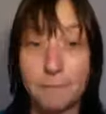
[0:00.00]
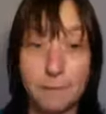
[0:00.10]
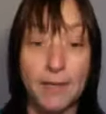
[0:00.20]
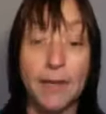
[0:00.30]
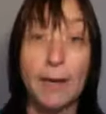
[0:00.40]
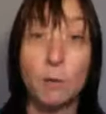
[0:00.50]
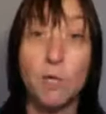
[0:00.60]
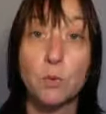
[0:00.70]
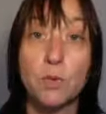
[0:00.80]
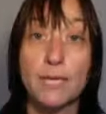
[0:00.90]
yeah,
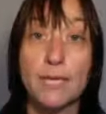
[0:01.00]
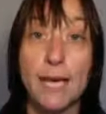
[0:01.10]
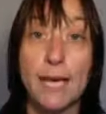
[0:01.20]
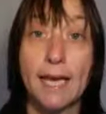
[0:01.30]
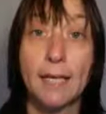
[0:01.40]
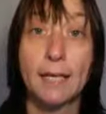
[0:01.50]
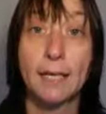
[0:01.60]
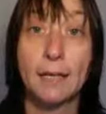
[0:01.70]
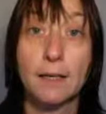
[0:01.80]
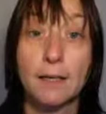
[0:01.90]
which one to take,
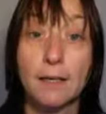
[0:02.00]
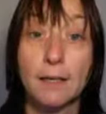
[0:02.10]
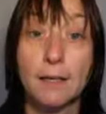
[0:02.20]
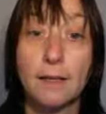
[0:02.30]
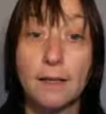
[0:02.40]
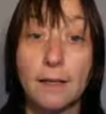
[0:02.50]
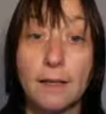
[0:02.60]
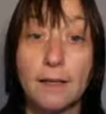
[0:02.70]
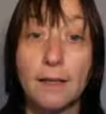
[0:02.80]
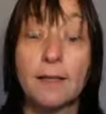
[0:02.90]

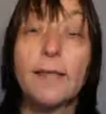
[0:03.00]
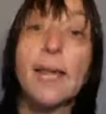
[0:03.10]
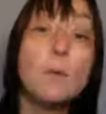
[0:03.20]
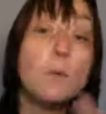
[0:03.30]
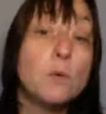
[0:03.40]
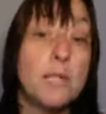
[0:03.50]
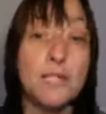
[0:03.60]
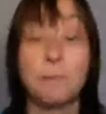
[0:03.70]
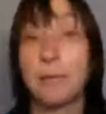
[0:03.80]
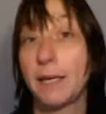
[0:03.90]
they will
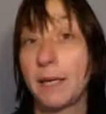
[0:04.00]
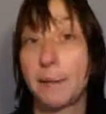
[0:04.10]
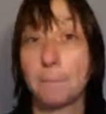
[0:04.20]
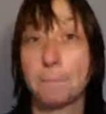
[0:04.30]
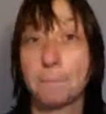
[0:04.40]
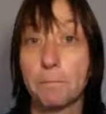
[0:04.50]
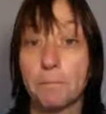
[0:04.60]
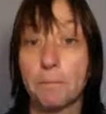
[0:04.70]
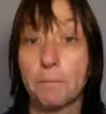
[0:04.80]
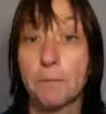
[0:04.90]
disappear.
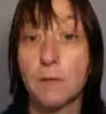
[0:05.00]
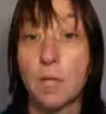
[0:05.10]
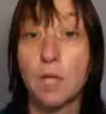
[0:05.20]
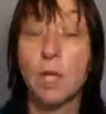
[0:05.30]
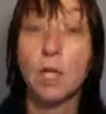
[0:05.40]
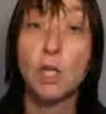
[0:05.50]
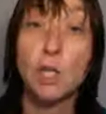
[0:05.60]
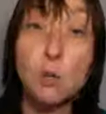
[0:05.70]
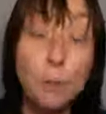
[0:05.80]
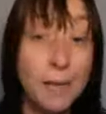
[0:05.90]

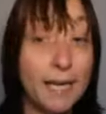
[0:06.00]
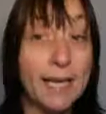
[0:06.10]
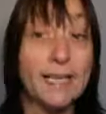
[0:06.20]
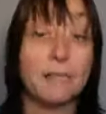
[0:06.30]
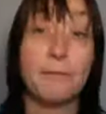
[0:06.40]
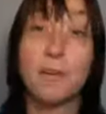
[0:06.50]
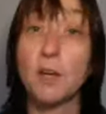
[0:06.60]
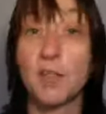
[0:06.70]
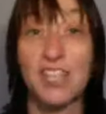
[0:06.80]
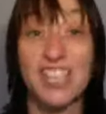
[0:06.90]
You will be laser
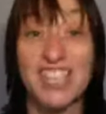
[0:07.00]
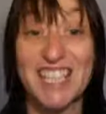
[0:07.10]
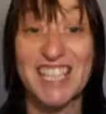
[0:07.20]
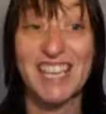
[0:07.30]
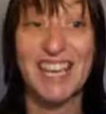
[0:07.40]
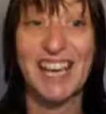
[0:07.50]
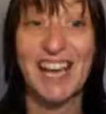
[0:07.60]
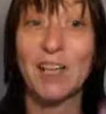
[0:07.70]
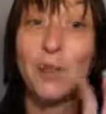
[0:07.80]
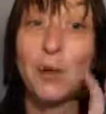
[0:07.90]
focused
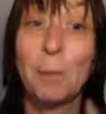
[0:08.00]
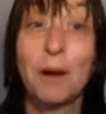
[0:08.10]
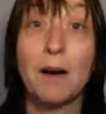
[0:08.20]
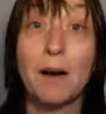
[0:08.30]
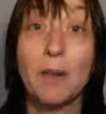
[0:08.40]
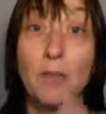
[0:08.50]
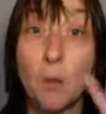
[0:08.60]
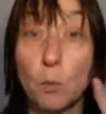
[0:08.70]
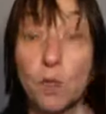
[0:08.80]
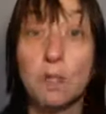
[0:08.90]
and your path
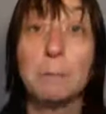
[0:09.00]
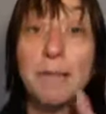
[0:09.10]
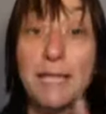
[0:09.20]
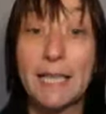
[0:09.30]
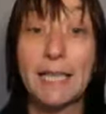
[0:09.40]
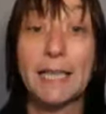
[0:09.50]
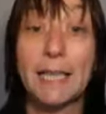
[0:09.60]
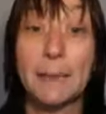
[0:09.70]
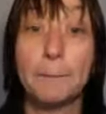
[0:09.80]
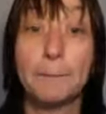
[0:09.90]
will be
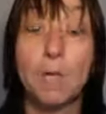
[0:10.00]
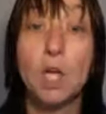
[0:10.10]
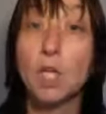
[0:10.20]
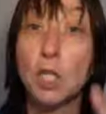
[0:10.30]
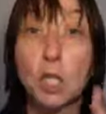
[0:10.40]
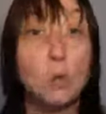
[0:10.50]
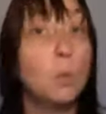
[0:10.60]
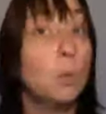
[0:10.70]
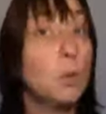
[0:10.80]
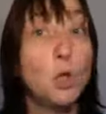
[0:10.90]
clear. You
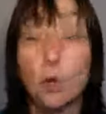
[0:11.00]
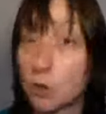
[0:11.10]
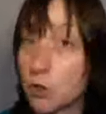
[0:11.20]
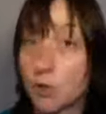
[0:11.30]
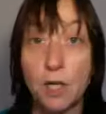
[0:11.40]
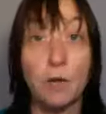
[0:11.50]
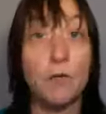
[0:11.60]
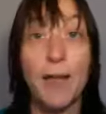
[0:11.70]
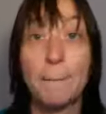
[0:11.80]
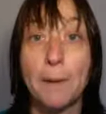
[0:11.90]
will not stray off
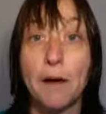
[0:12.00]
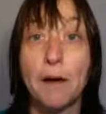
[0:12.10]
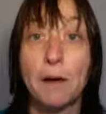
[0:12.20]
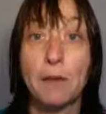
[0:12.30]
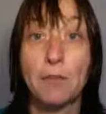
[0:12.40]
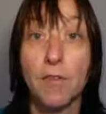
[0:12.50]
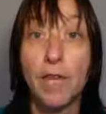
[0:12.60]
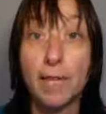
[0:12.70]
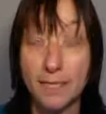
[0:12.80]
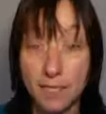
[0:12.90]
that path
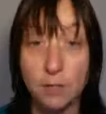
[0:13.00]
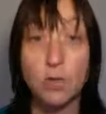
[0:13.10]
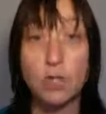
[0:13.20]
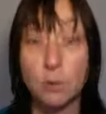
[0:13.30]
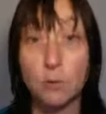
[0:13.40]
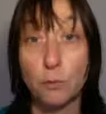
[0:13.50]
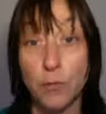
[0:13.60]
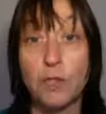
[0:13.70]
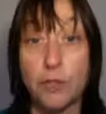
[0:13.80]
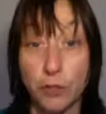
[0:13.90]
until you've
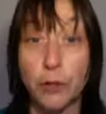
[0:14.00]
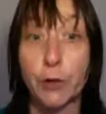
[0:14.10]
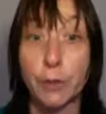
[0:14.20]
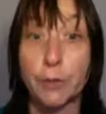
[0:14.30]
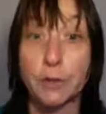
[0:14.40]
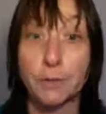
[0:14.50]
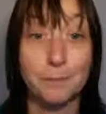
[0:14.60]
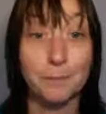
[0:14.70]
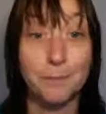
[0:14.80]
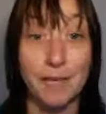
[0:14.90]
reached your goals,
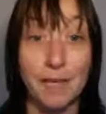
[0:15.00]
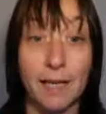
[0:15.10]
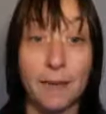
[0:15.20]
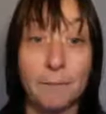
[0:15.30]
yeah?